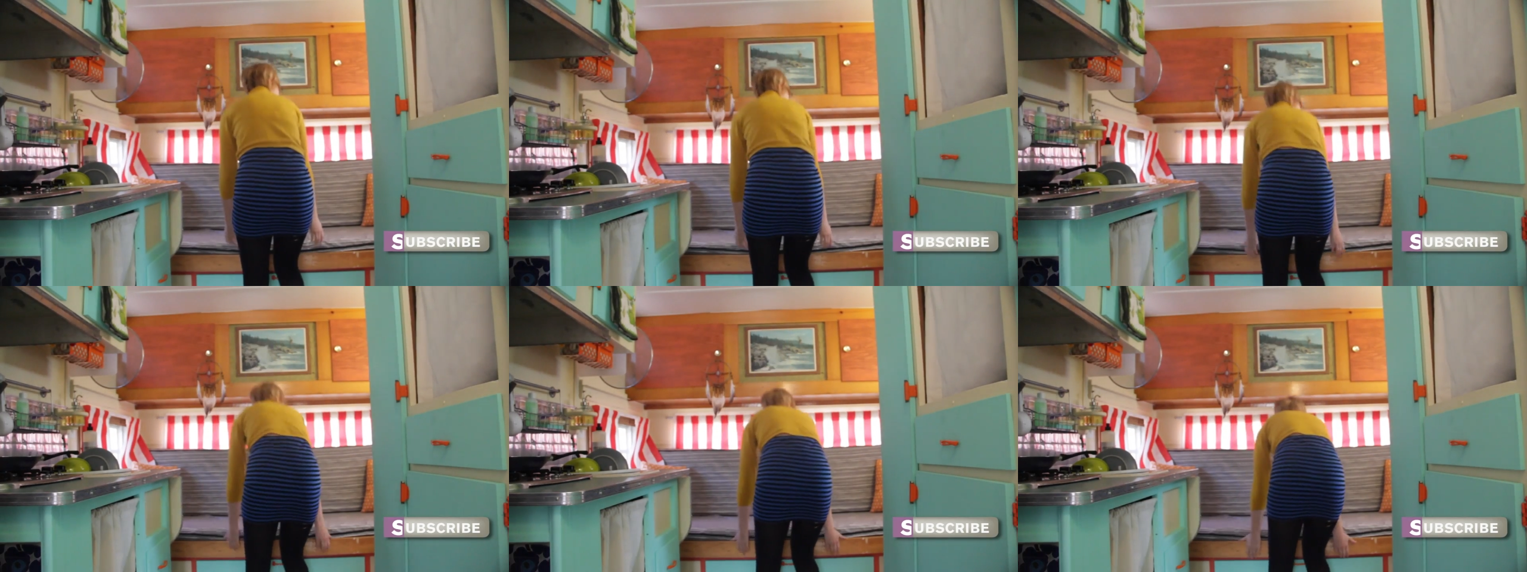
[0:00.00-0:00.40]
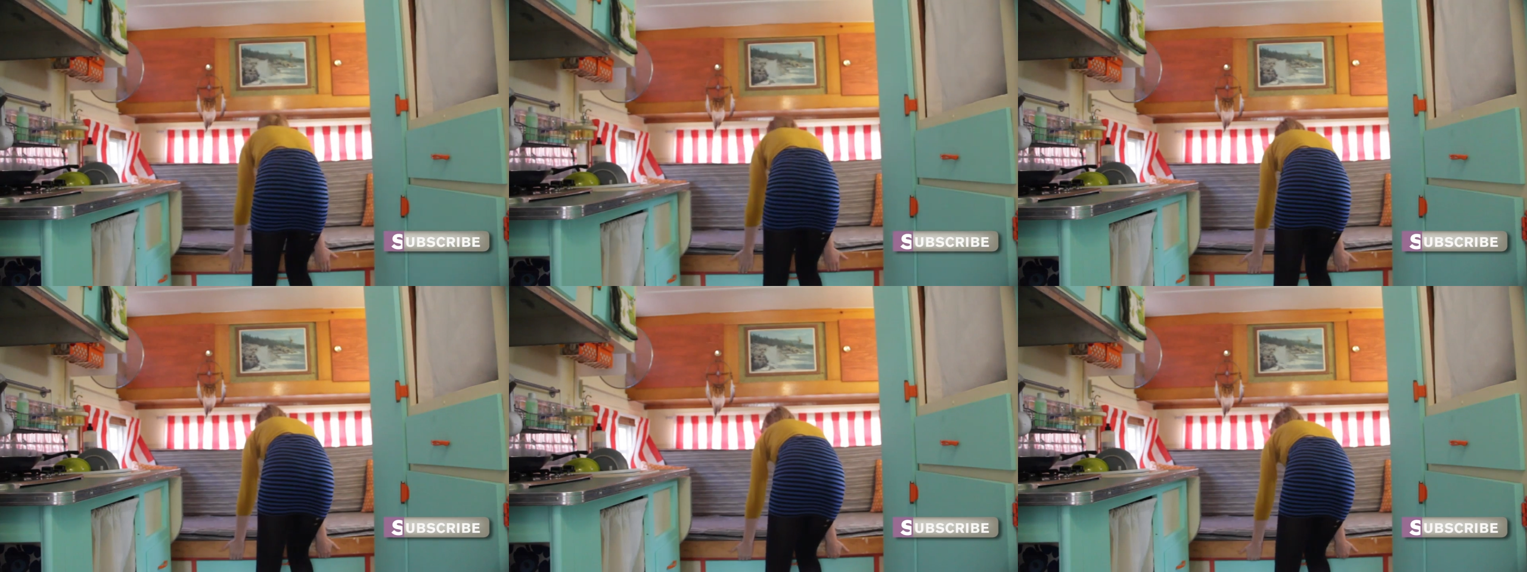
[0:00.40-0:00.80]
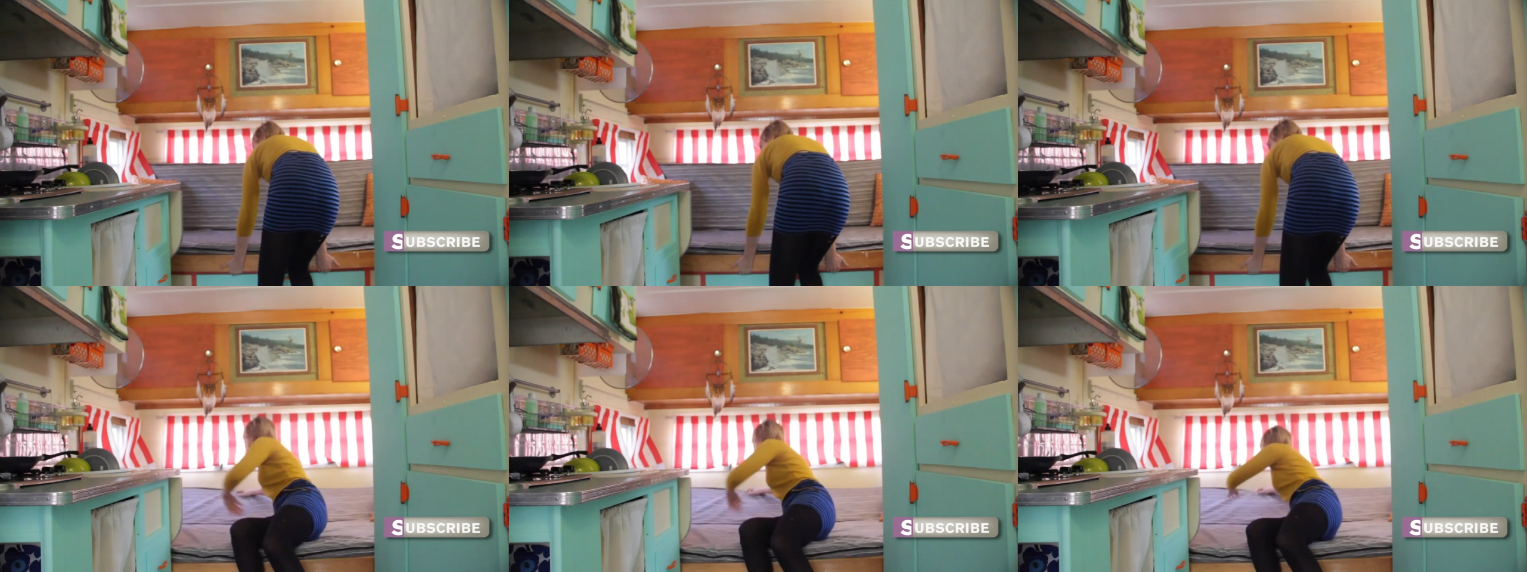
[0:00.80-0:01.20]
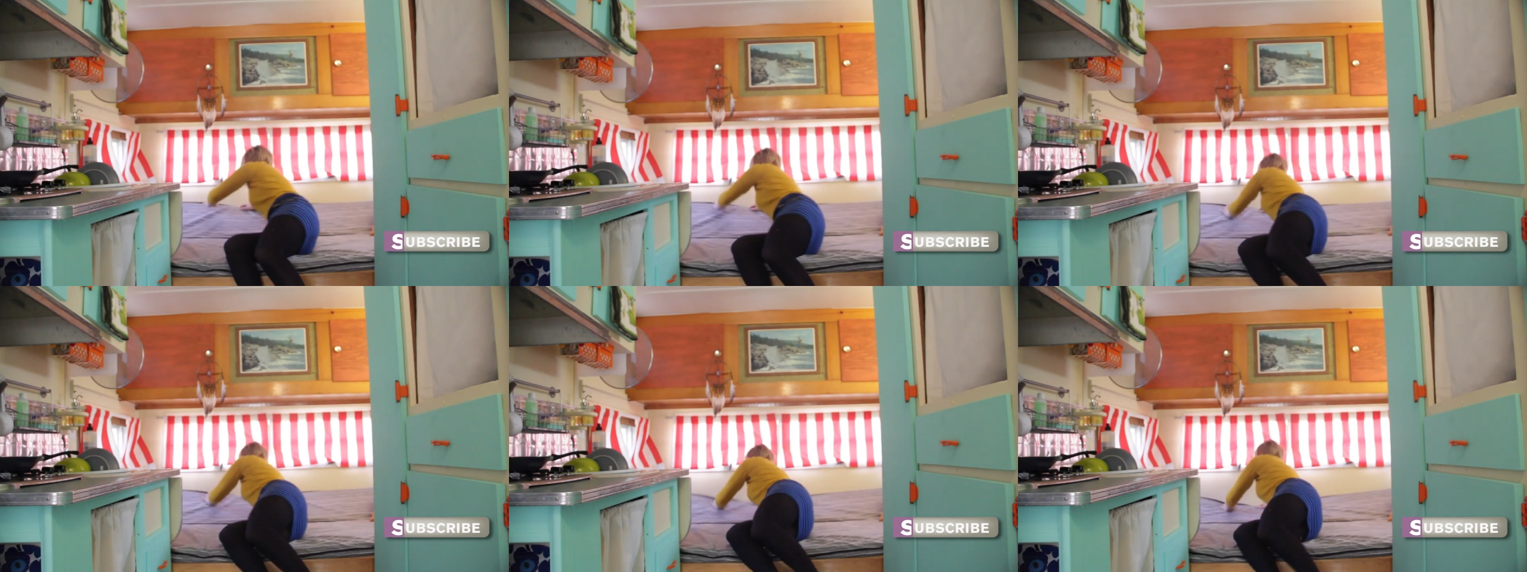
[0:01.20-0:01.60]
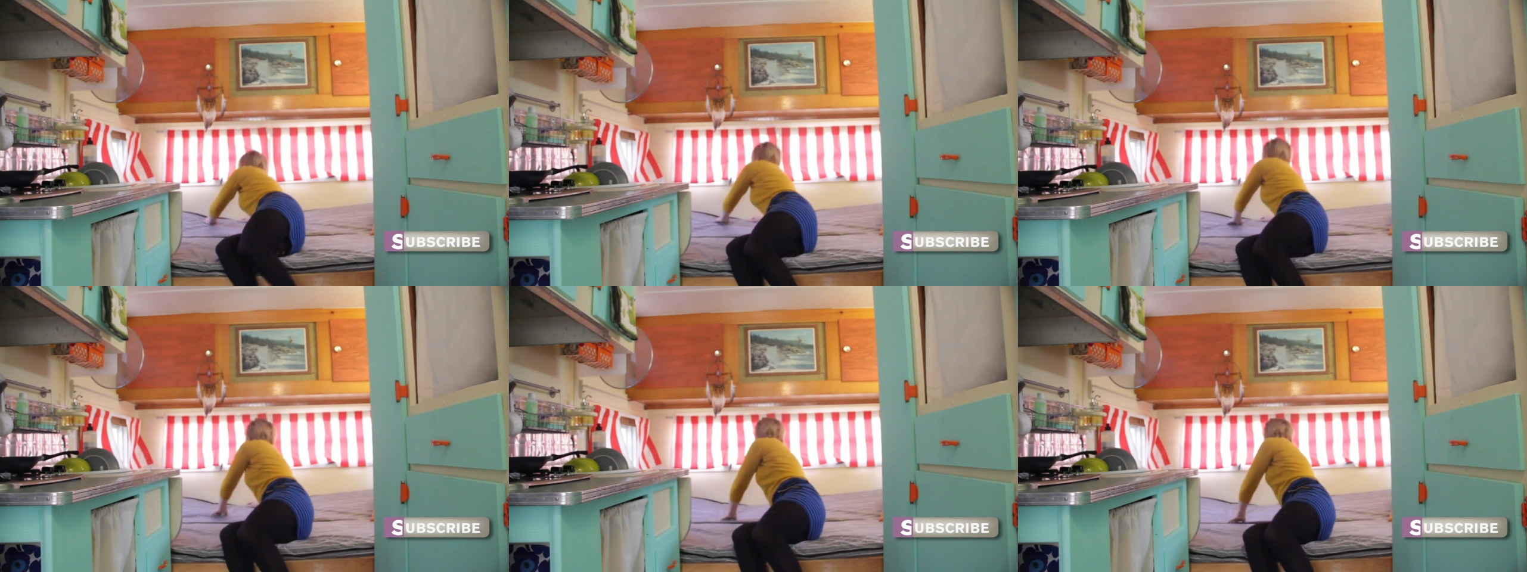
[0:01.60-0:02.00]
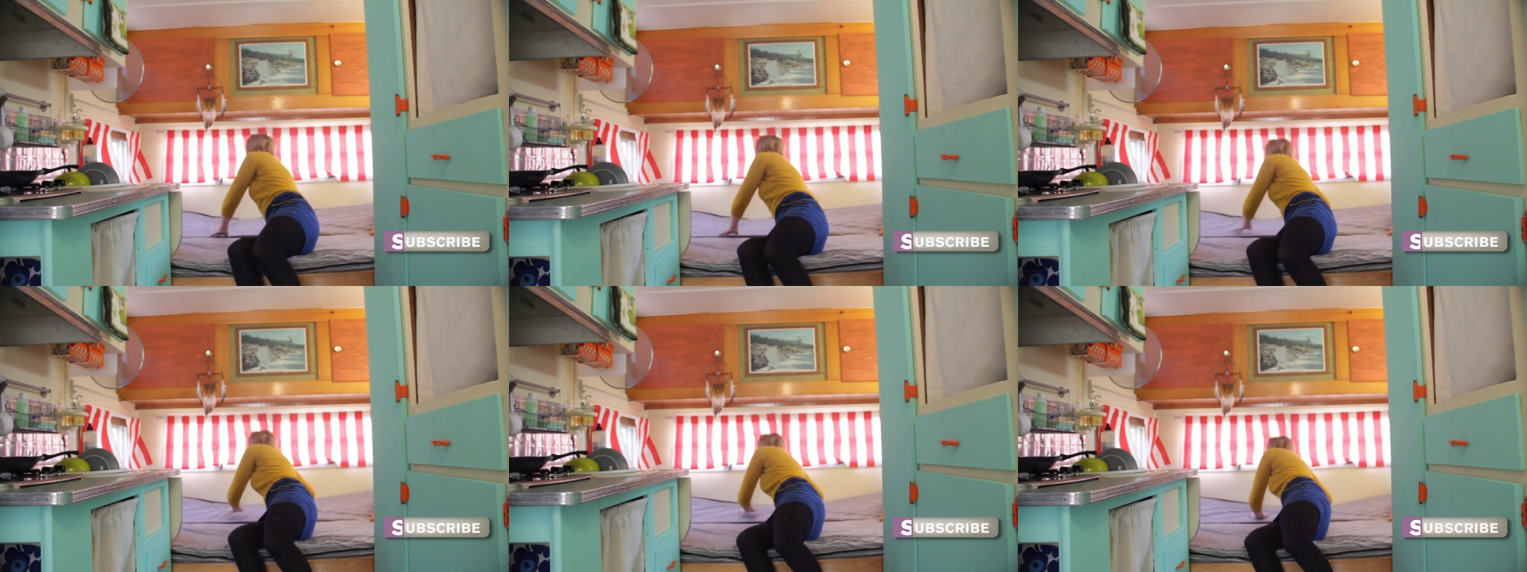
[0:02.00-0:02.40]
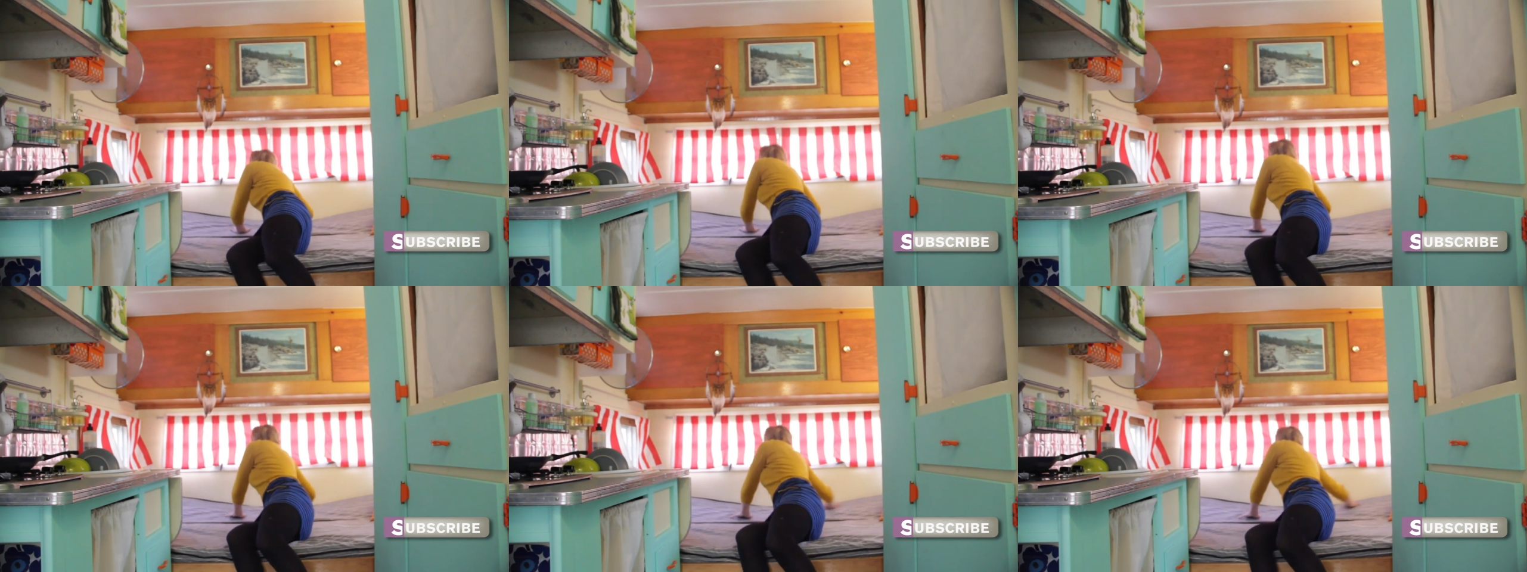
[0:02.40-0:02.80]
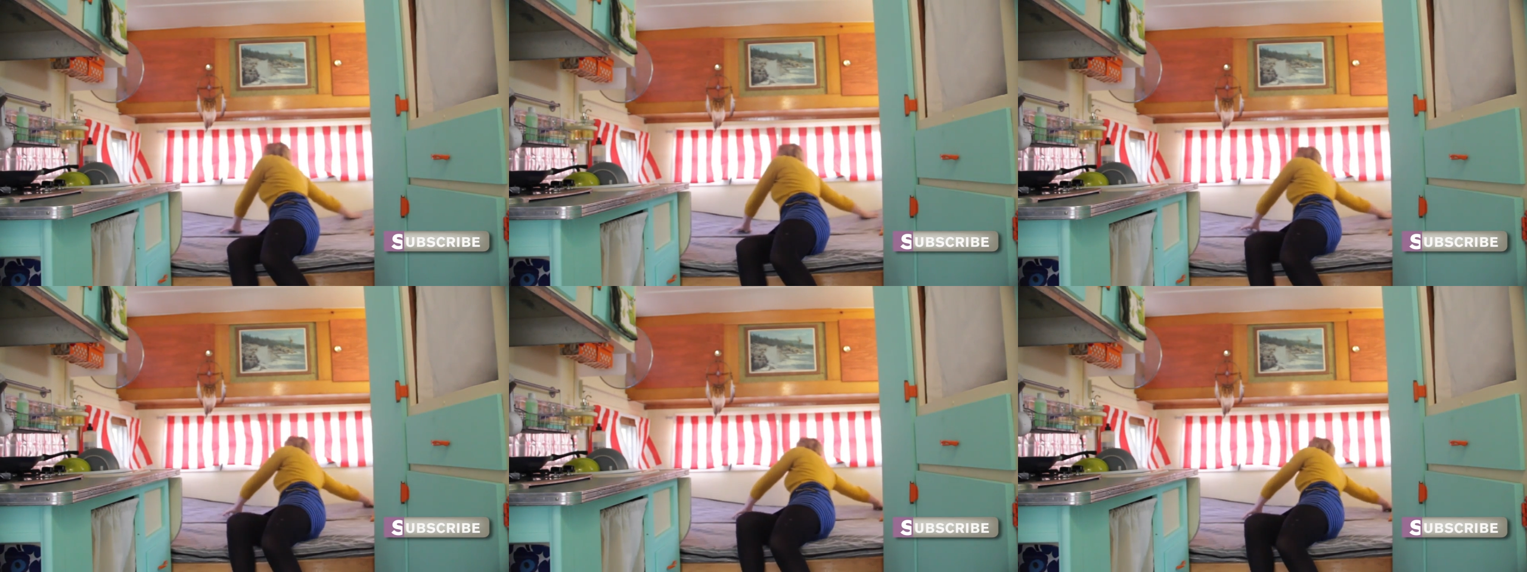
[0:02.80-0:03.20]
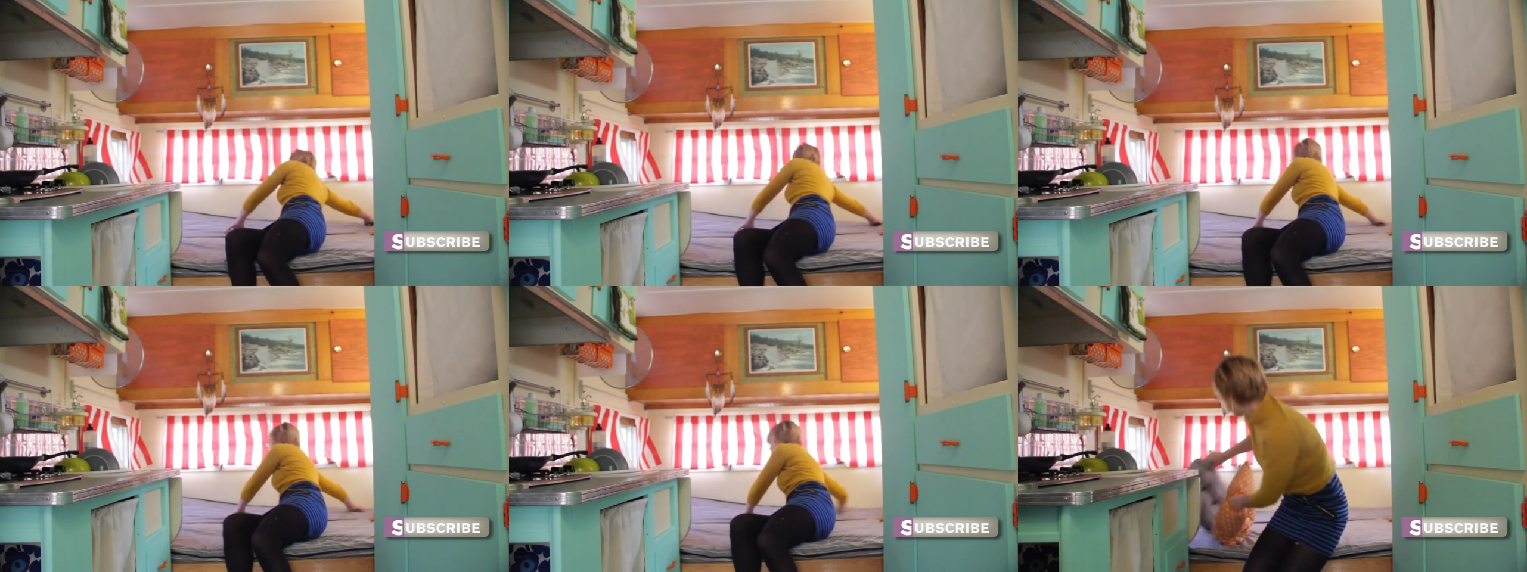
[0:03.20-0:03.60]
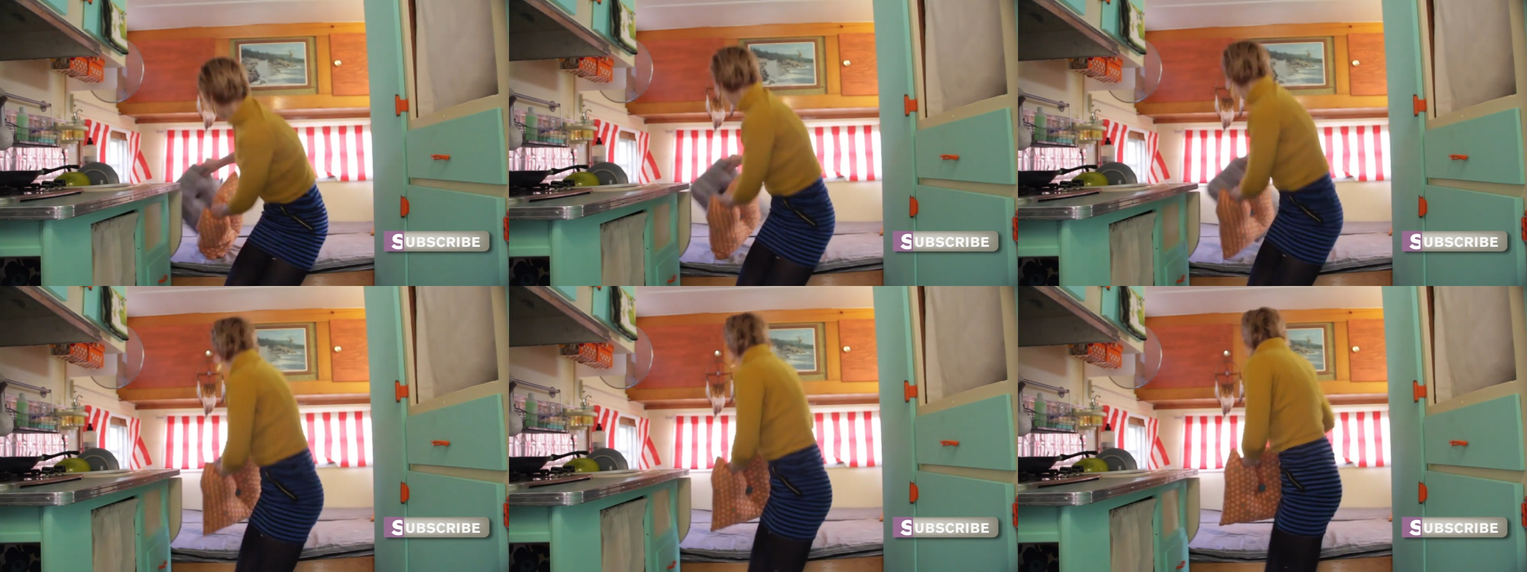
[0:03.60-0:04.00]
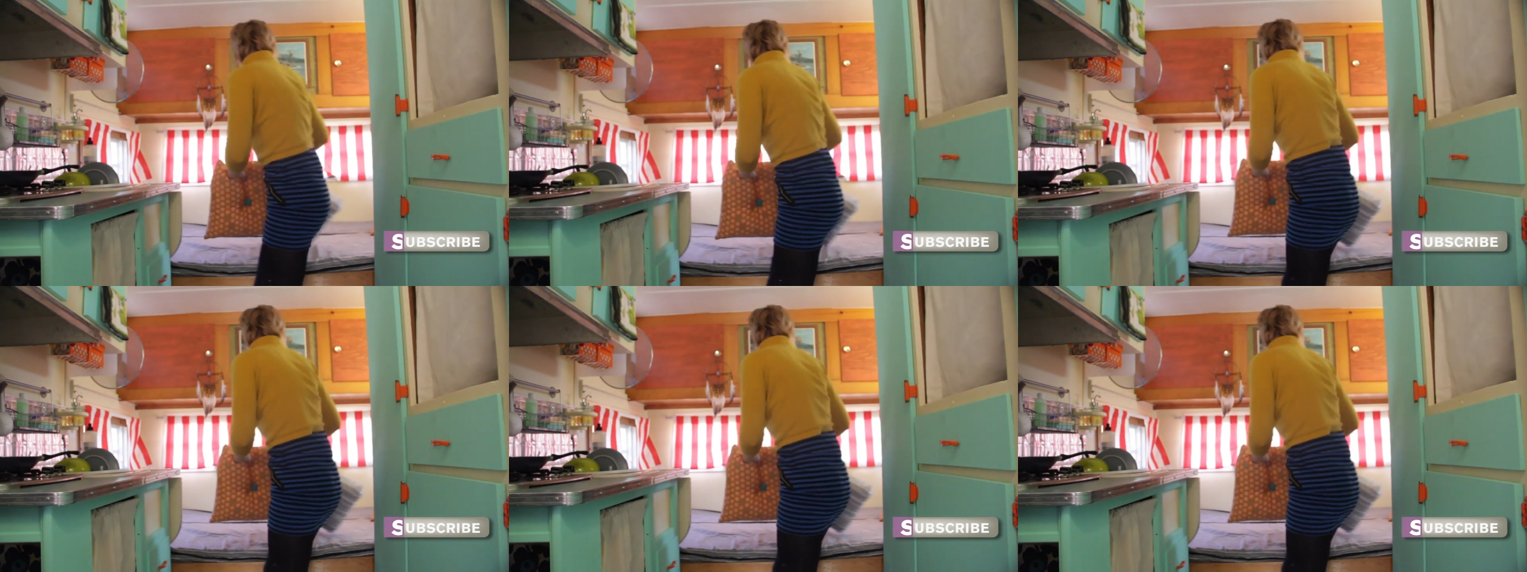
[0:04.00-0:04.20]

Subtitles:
[unreadable: no face in view]